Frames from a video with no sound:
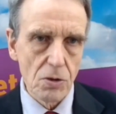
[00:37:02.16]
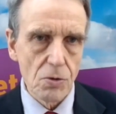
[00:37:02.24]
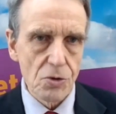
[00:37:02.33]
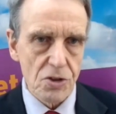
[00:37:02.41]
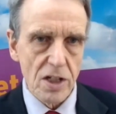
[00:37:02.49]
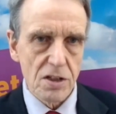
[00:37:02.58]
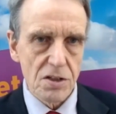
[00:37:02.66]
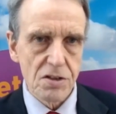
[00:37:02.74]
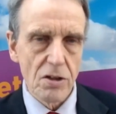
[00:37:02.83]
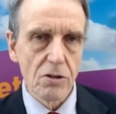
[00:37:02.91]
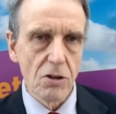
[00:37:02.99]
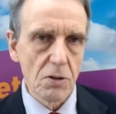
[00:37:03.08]
and all say there's
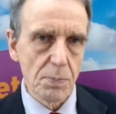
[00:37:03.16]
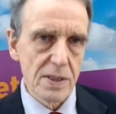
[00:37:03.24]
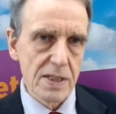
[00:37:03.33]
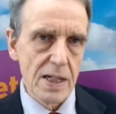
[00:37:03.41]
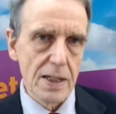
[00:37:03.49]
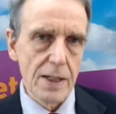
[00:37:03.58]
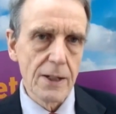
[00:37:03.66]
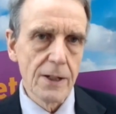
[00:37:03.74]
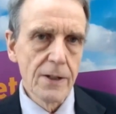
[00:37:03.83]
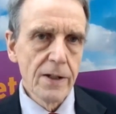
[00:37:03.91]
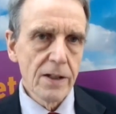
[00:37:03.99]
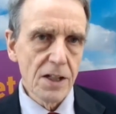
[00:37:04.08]
no God but Allah.
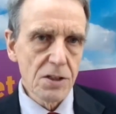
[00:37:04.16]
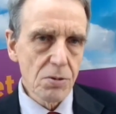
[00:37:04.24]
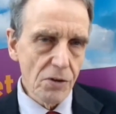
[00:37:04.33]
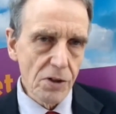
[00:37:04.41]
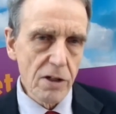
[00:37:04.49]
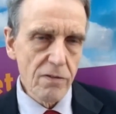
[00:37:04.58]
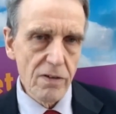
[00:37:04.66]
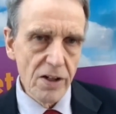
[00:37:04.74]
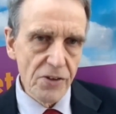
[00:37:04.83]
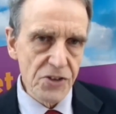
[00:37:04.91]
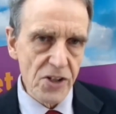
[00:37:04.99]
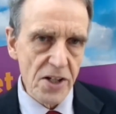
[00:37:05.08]
That's what the
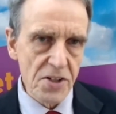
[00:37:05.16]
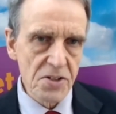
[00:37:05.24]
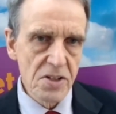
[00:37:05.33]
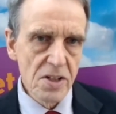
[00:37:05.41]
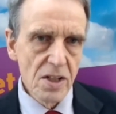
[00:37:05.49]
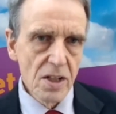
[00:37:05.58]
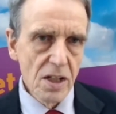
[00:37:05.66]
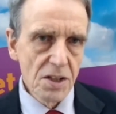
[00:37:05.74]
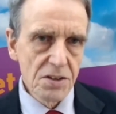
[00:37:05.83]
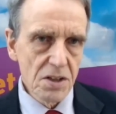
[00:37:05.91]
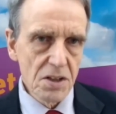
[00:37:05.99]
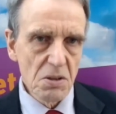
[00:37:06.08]
Quran says. Uh,
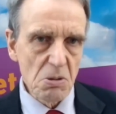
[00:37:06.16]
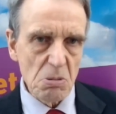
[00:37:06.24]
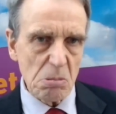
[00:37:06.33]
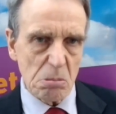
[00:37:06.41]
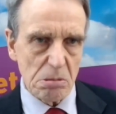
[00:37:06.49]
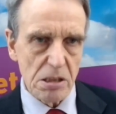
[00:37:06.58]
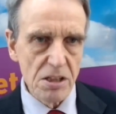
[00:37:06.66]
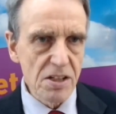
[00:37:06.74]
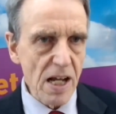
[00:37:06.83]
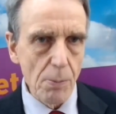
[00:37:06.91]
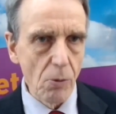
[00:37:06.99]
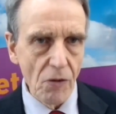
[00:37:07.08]
do you
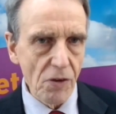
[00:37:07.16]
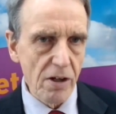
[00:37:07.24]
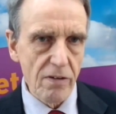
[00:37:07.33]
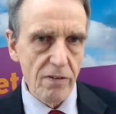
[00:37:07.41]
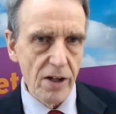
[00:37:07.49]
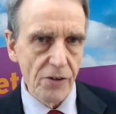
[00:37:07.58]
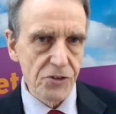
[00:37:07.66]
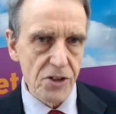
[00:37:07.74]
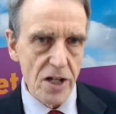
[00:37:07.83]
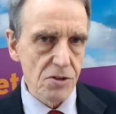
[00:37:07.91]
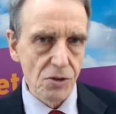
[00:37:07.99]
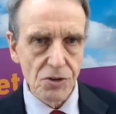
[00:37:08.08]
condemn what the Quran
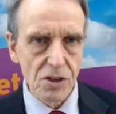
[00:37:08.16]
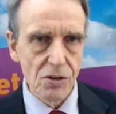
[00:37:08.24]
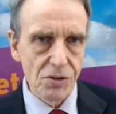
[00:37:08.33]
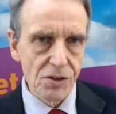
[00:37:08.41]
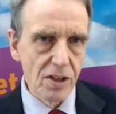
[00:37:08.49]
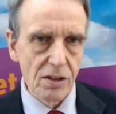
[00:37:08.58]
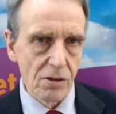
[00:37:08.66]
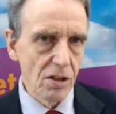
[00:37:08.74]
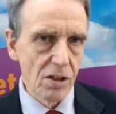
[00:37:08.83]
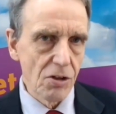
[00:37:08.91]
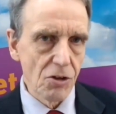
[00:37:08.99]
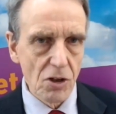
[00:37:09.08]
says, or do you think
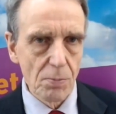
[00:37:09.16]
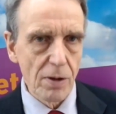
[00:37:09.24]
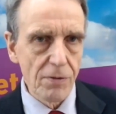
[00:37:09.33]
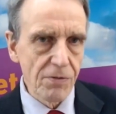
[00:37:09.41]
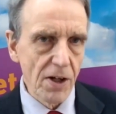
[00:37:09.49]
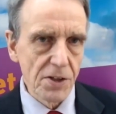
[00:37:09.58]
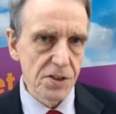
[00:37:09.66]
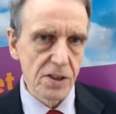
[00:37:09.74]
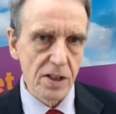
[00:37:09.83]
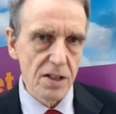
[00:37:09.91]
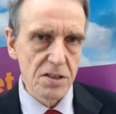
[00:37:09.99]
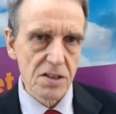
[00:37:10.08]
that you should be fighting
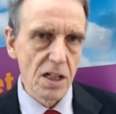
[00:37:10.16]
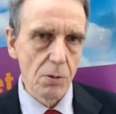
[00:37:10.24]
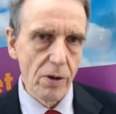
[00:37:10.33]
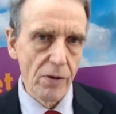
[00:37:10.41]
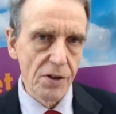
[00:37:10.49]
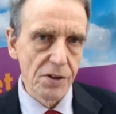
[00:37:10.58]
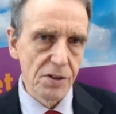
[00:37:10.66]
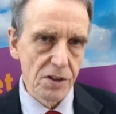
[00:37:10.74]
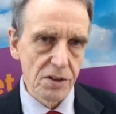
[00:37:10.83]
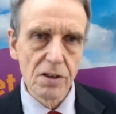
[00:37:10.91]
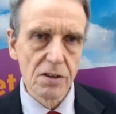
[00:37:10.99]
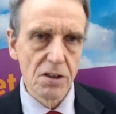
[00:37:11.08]
against anyone that,
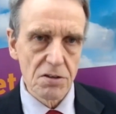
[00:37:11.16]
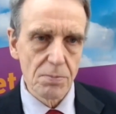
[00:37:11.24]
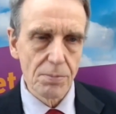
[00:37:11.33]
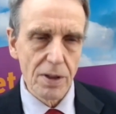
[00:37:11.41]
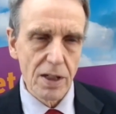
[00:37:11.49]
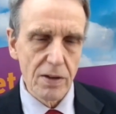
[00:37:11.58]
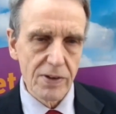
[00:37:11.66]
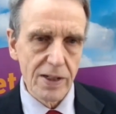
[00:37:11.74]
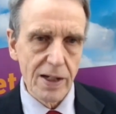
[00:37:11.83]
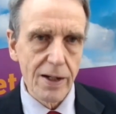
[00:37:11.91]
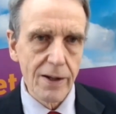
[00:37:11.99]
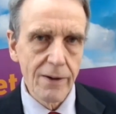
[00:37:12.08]
do, that doesn't believe in
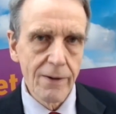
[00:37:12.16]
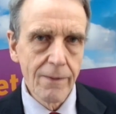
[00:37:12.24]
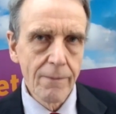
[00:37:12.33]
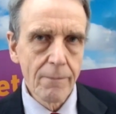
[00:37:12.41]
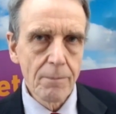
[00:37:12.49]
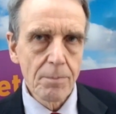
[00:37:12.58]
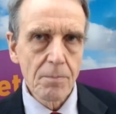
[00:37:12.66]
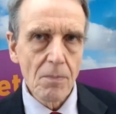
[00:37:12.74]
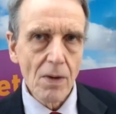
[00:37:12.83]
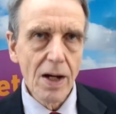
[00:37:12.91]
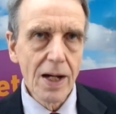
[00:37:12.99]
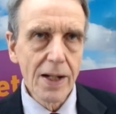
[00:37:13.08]
Allah?
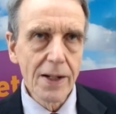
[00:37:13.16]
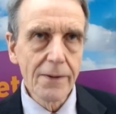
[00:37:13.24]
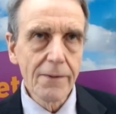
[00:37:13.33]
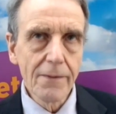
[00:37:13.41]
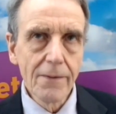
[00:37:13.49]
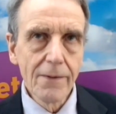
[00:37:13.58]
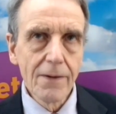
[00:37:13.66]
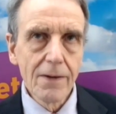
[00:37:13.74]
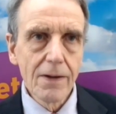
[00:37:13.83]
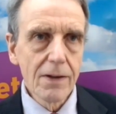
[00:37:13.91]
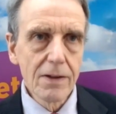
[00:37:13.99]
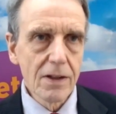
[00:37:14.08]
And,
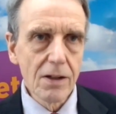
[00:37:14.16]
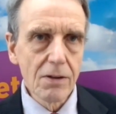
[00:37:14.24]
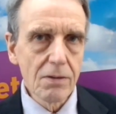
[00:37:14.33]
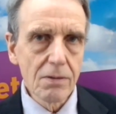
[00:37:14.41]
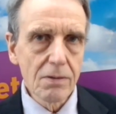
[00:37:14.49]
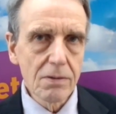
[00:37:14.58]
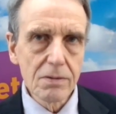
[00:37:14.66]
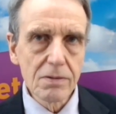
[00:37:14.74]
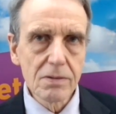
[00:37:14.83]
you know,